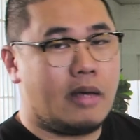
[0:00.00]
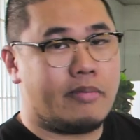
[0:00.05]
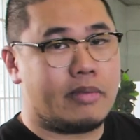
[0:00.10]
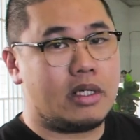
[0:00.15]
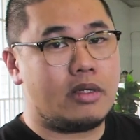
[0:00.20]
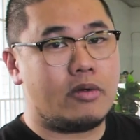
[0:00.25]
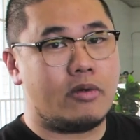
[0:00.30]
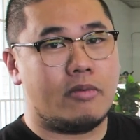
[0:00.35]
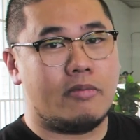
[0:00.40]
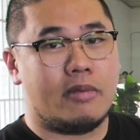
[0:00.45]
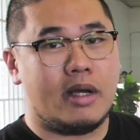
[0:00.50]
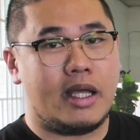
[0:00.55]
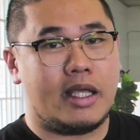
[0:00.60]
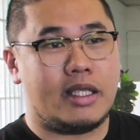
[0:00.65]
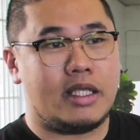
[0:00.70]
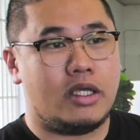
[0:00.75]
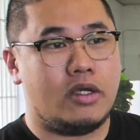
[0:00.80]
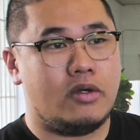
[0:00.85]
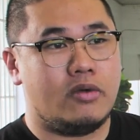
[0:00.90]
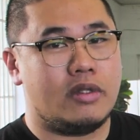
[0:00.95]
I'm going to
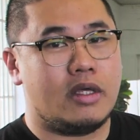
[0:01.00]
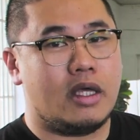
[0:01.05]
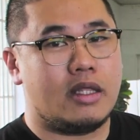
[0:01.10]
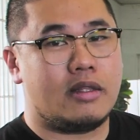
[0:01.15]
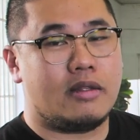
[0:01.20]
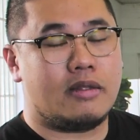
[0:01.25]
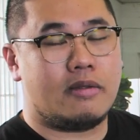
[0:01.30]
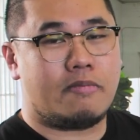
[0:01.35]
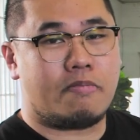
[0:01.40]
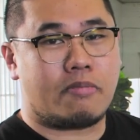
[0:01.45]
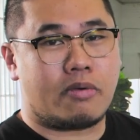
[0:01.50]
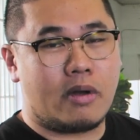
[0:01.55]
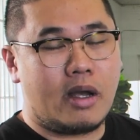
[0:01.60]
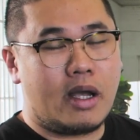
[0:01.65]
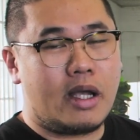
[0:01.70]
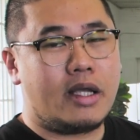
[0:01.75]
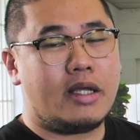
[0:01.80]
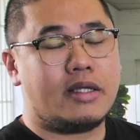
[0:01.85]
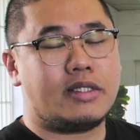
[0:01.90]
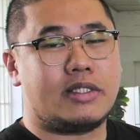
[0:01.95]
remind you that
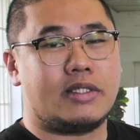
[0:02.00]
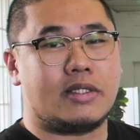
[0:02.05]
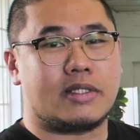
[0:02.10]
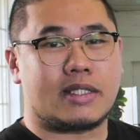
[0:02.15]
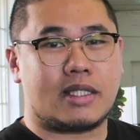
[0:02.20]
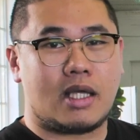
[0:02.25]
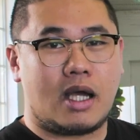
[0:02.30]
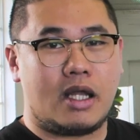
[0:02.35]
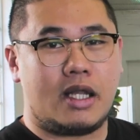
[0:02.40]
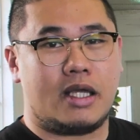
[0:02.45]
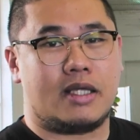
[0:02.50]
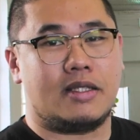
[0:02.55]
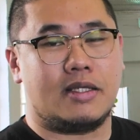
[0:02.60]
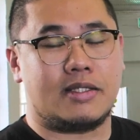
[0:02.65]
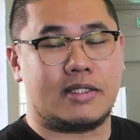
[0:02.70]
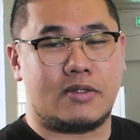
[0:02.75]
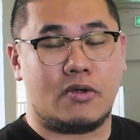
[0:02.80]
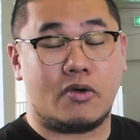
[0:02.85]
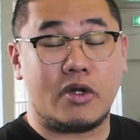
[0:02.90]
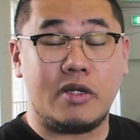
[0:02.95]
prior to starting the
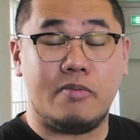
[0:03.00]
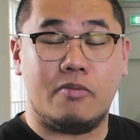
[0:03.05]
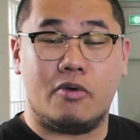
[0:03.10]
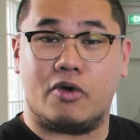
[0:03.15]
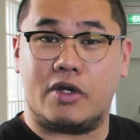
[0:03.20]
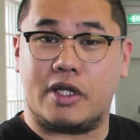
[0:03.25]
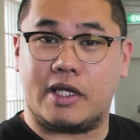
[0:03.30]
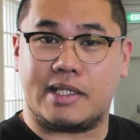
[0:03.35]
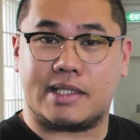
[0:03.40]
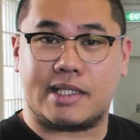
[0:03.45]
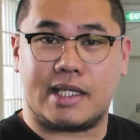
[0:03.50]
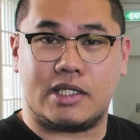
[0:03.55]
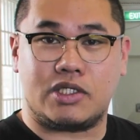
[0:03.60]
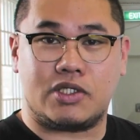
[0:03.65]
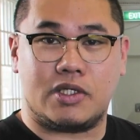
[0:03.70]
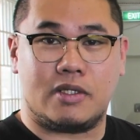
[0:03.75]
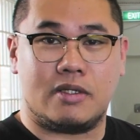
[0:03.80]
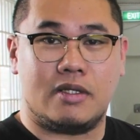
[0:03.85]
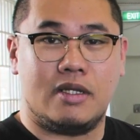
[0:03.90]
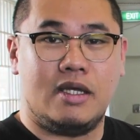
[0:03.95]
storyboarding
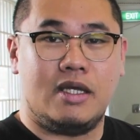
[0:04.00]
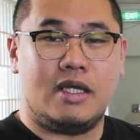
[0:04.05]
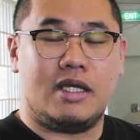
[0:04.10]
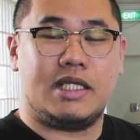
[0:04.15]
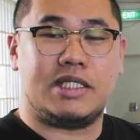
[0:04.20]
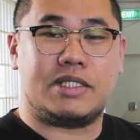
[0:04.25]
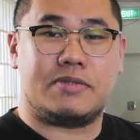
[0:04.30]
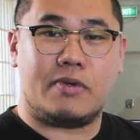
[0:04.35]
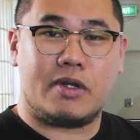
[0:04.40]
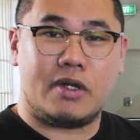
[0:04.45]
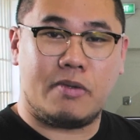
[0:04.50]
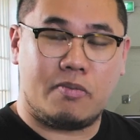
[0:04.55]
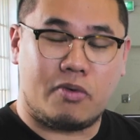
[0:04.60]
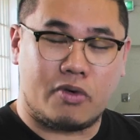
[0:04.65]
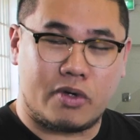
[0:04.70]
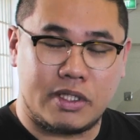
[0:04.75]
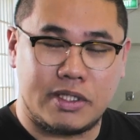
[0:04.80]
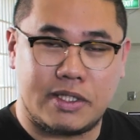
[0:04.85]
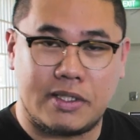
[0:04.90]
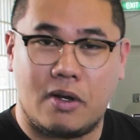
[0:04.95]
session, it's very
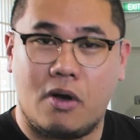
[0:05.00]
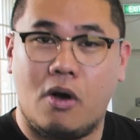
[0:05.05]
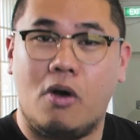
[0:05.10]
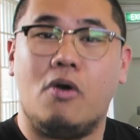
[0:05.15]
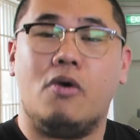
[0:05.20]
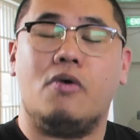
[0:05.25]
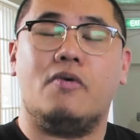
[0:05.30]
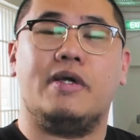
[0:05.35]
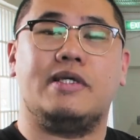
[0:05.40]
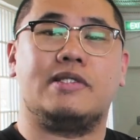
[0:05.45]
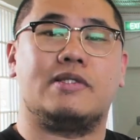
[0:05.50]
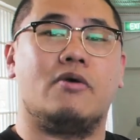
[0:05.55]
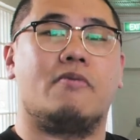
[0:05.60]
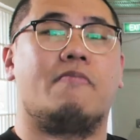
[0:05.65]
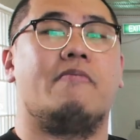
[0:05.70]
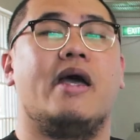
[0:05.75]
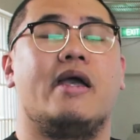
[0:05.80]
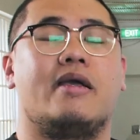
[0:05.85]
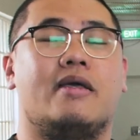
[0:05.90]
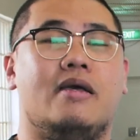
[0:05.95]
important to always
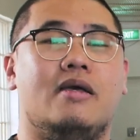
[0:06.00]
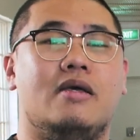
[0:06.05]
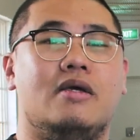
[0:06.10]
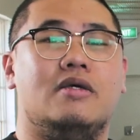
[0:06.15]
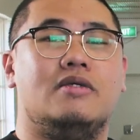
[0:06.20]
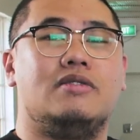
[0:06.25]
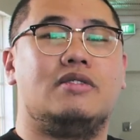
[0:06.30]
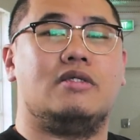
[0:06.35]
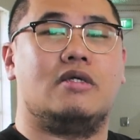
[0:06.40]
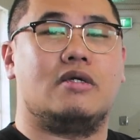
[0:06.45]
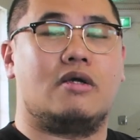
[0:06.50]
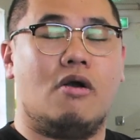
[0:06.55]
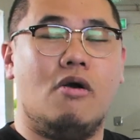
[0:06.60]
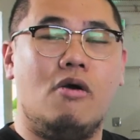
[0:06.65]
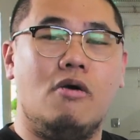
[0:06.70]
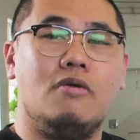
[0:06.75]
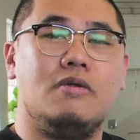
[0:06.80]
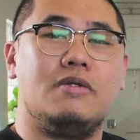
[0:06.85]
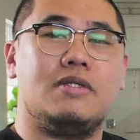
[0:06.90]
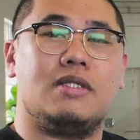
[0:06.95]
look back to the
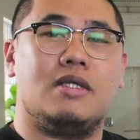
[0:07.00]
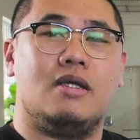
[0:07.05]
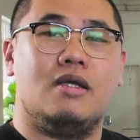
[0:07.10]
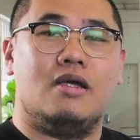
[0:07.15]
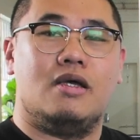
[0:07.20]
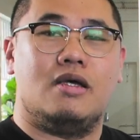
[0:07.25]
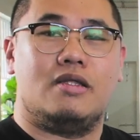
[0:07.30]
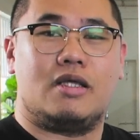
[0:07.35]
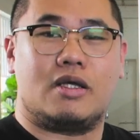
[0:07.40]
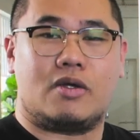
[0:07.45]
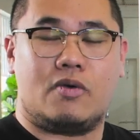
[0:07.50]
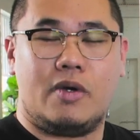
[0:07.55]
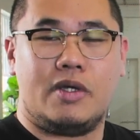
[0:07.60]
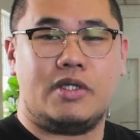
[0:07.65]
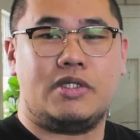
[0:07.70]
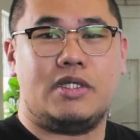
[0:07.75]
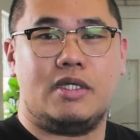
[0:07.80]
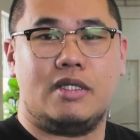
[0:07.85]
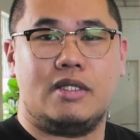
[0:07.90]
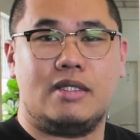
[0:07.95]
goals, the
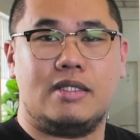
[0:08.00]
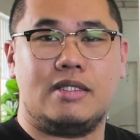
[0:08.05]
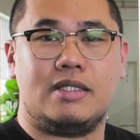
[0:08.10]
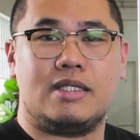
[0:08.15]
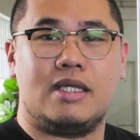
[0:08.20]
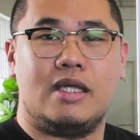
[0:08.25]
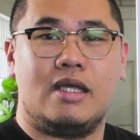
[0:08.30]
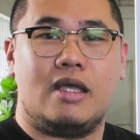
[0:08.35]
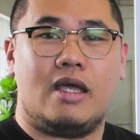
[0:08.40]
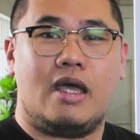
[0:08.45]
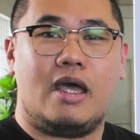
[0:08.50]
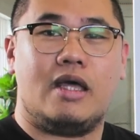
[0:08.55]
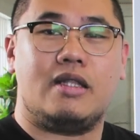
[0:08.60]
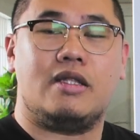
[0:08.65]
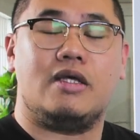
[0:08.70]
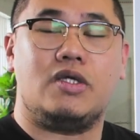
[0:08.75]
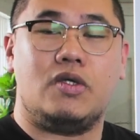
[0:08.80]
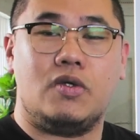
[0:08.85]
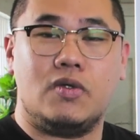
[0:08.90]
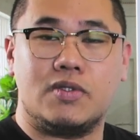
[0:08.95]
questions, and
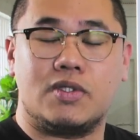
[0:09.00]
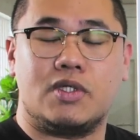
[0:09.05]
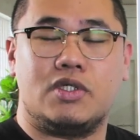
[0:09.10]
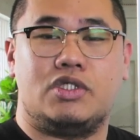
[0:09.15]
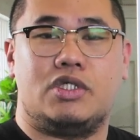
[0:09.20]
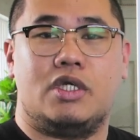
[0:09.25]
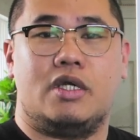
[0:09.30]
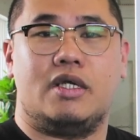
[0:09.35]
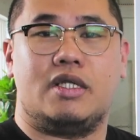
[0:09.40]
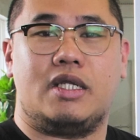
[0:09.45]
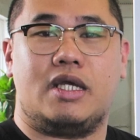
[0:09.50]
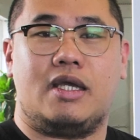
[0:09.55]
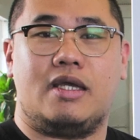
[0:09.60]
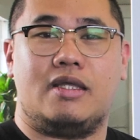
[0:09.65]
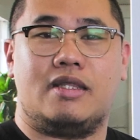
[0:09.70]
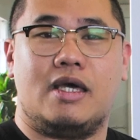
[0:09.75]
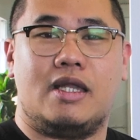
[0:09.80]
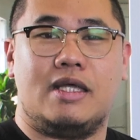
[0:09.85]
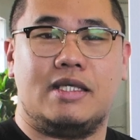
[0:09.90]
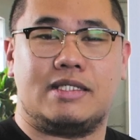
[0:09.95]
the user journey
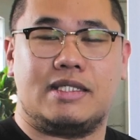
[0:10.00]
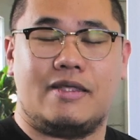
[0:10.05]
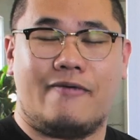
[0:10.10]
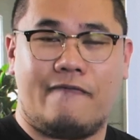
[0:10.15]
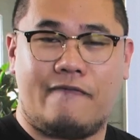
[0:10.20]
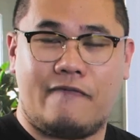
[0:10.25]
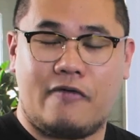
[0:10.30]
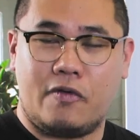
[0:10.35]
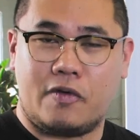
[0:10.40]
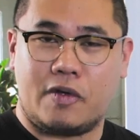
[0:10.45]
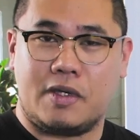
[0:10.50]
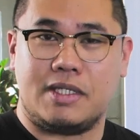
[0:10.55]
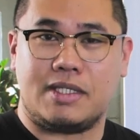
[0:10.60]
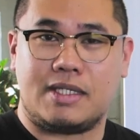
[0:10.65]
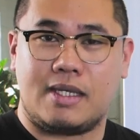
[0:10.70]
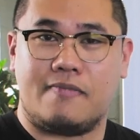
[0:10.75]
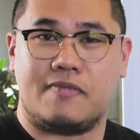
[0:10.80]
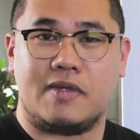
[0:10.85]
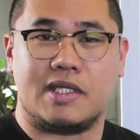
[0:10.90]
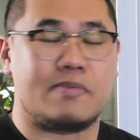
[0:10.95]
that is the
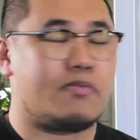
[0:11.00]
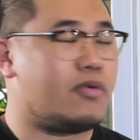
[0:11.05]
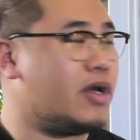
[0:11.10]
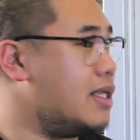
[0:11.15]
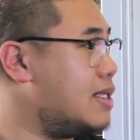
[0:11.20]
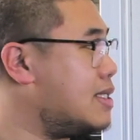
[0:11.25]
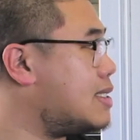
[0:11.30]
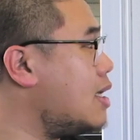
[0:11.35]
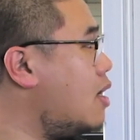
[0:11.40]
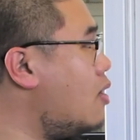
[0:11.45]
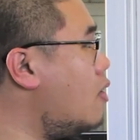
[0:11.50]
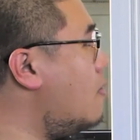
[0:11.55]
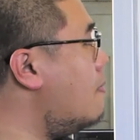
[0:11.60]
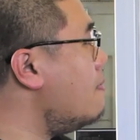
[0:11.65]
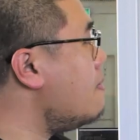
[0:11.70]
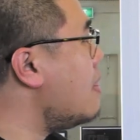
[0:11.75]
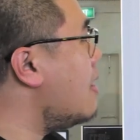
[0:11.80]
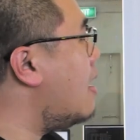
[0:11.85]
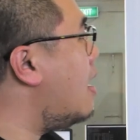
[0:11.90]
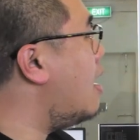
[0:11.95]
focus of the sprint. So
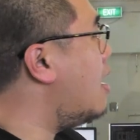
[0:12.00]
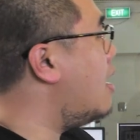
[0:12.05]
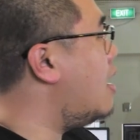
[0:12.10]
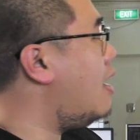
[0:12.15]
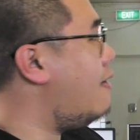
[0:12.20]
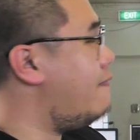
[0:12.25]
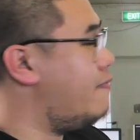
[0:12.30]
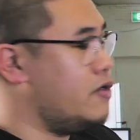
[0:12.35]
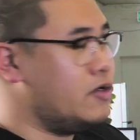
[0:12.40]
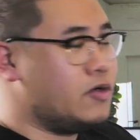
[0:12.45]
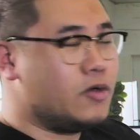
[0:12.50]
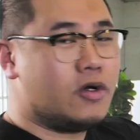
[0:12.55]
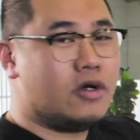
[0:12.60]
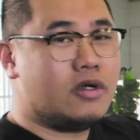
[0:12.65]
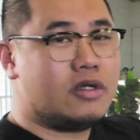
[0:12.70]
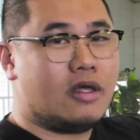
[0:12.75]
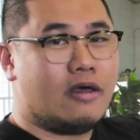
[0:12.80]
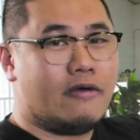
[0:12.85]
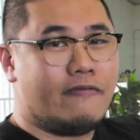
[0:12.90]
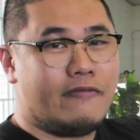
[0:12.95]
I've
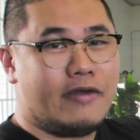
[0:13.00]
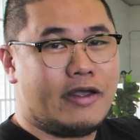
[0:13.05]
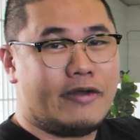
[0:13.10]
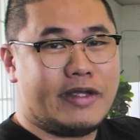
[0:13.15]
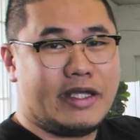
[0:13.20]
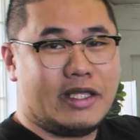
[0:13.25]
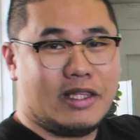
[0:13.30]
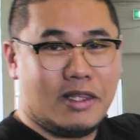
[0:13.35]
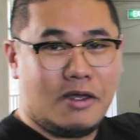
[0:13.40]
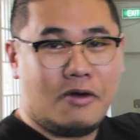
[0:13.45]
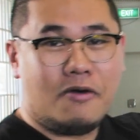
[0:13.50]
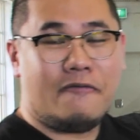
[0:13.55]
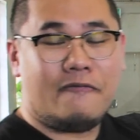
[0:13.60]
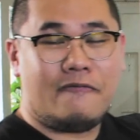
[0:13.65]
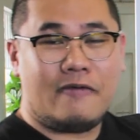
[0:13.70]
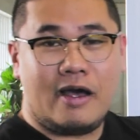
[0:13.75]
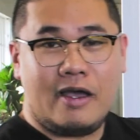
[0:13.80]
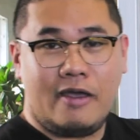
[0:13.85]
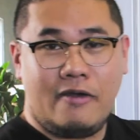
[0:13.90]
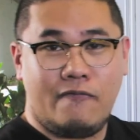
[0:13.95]
drawn a very
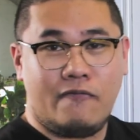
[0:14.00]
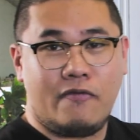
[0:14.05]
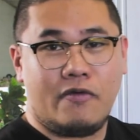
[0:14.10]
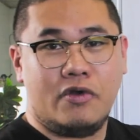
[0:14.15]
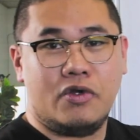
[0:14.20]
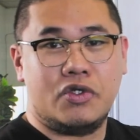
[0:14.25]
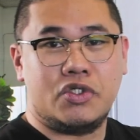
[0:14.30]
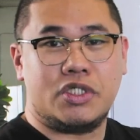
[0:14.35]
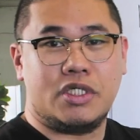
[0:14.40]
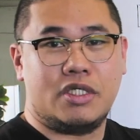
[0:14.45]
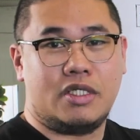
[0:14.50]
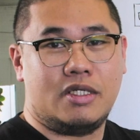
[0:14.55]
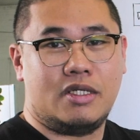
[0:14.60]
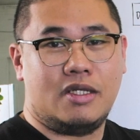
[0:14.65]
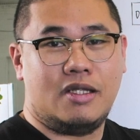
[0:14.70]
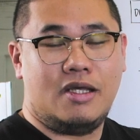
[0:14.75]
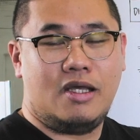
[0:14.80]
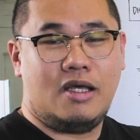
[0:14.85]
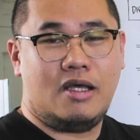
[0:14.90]
lo-fi version